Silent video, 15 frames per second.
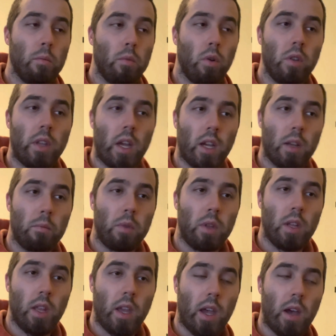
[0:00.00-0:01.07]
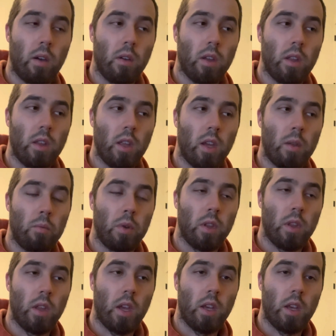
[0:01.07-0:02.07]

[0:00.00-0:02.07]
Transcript: pulled that completely out, and then put the